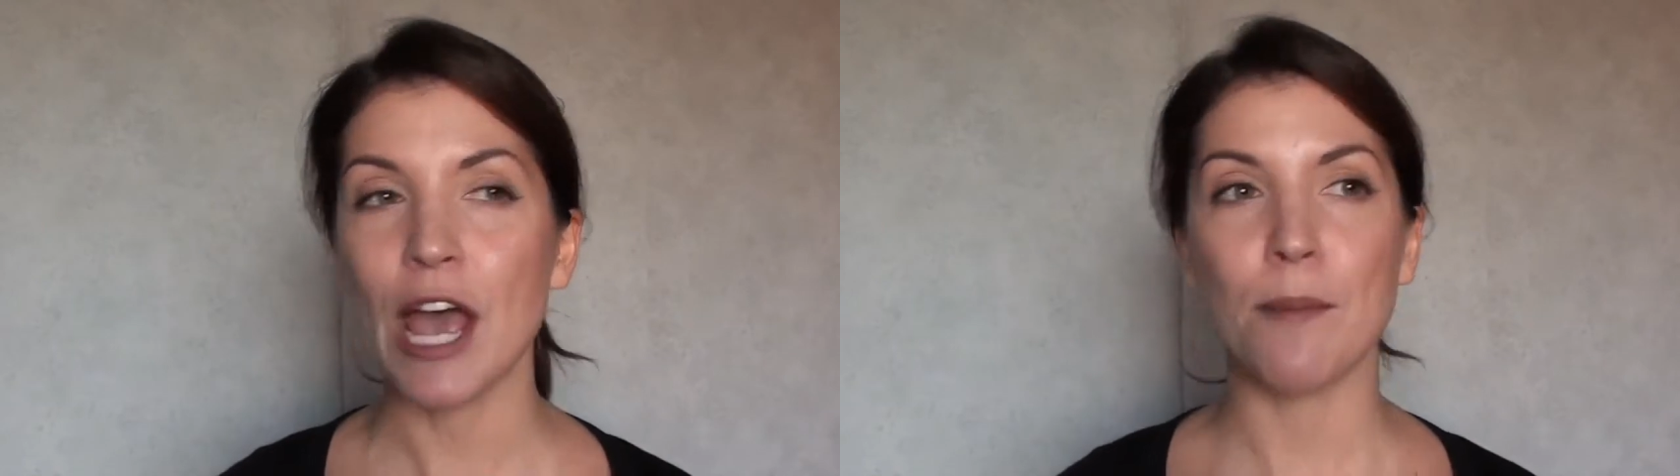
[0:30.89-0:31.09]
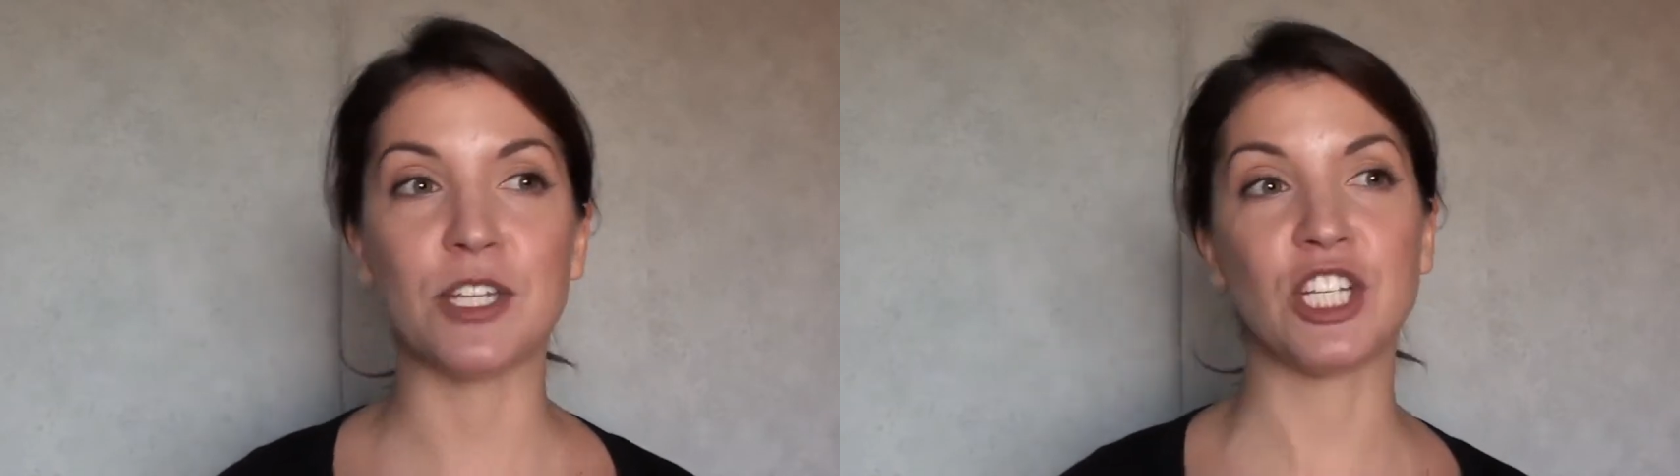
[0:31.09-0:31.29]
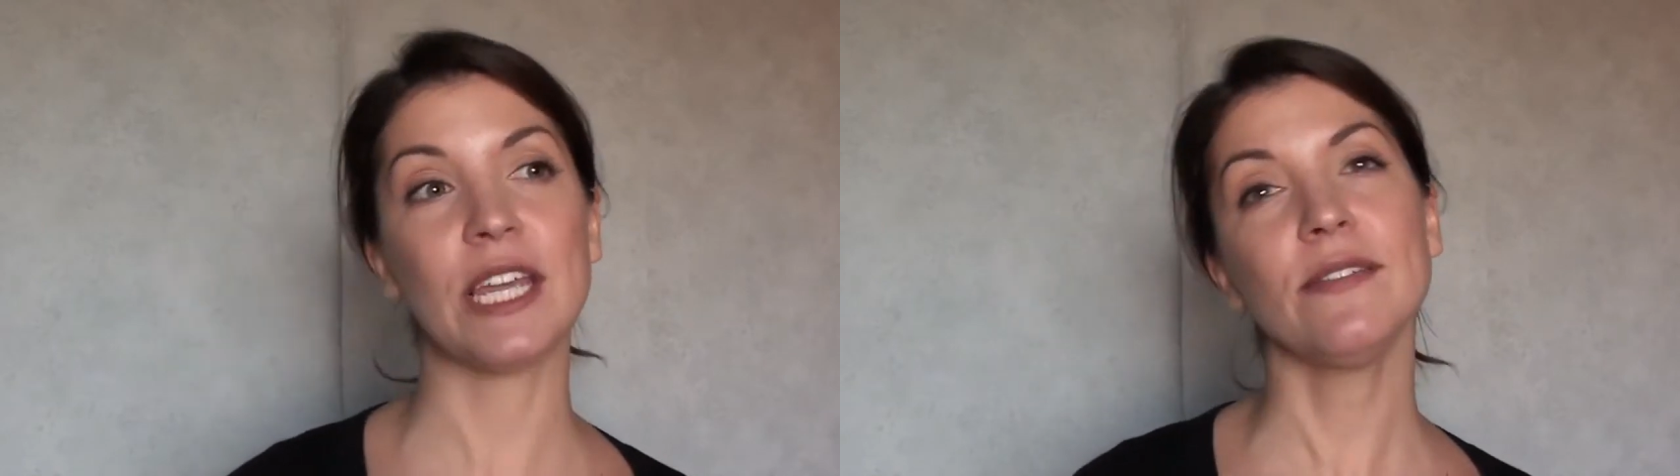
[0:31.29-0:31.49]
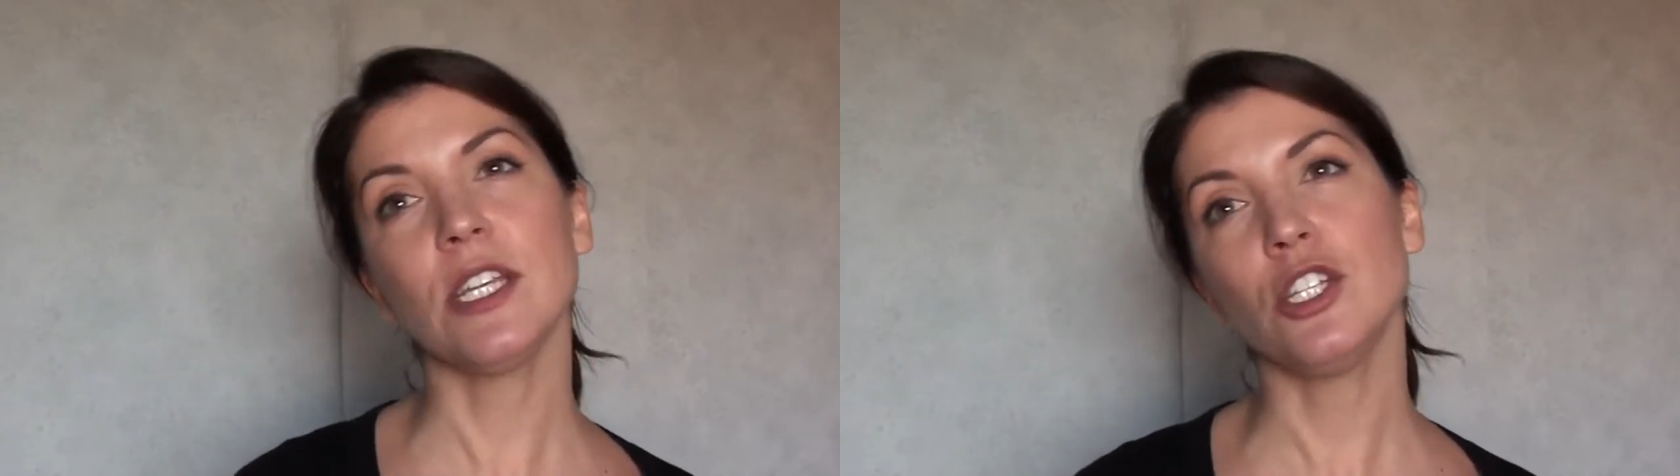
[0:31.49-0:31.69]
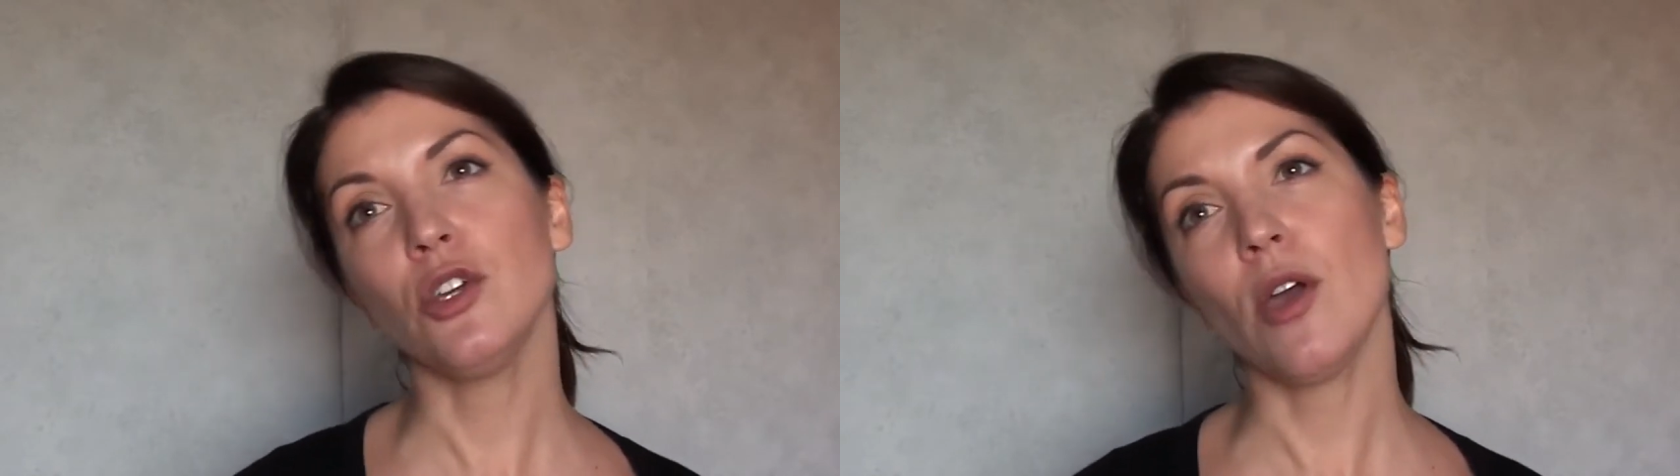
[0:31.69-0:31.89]
but she gives
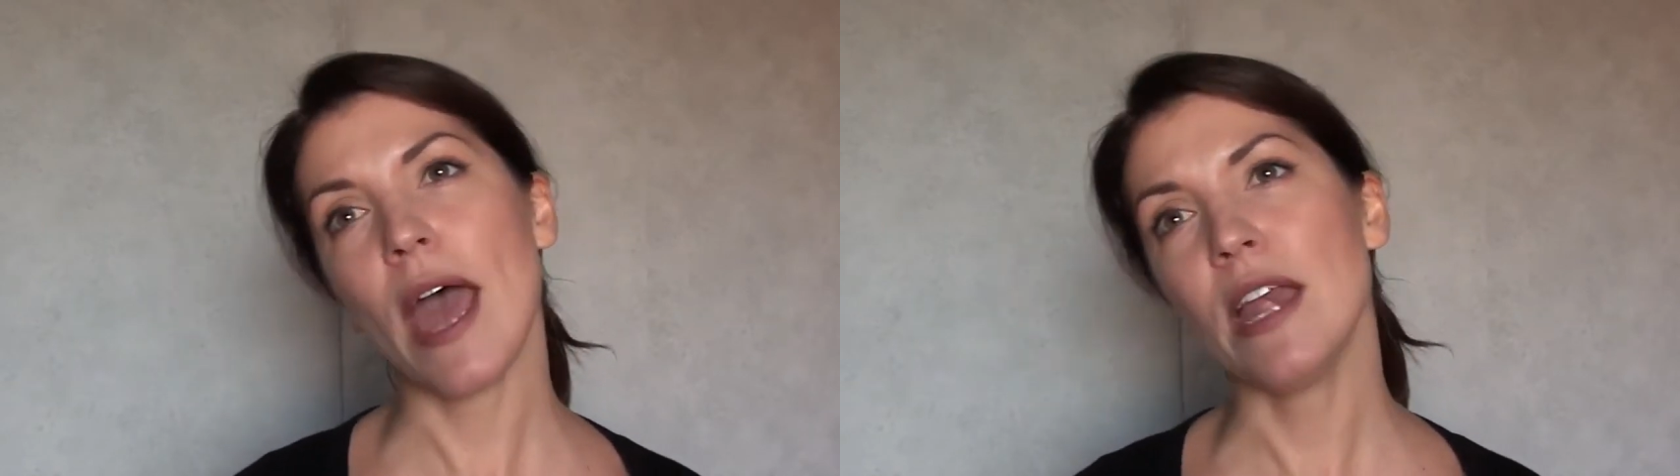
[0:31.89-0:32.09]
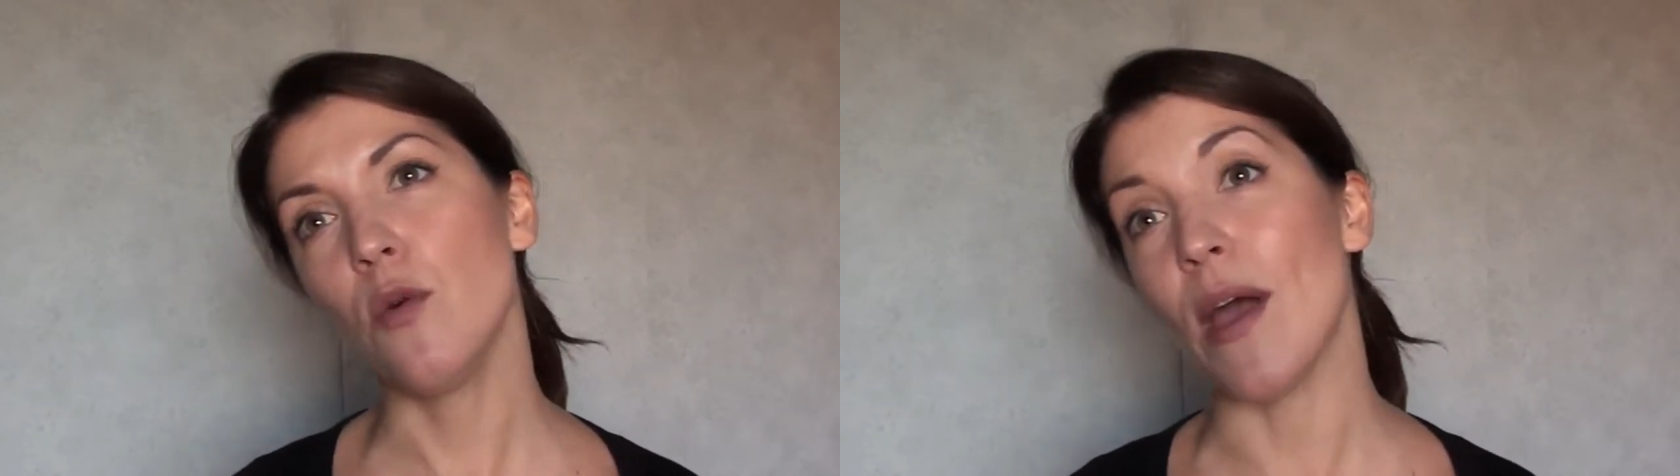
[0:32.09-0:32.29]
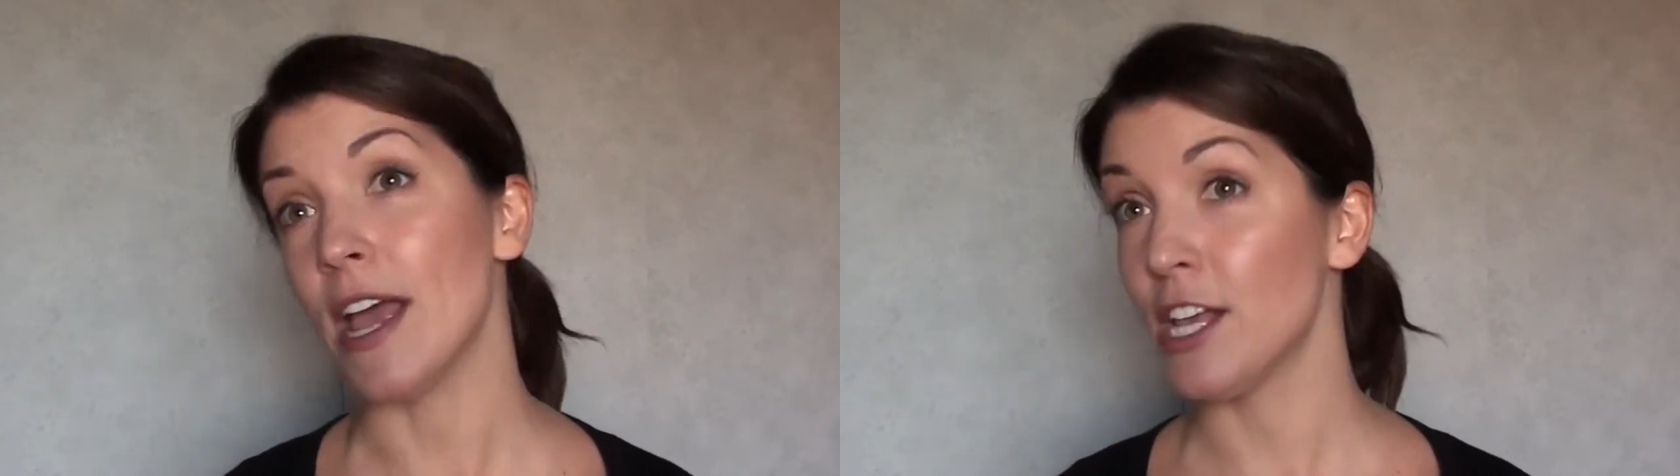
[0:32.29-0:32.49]
it to you anyway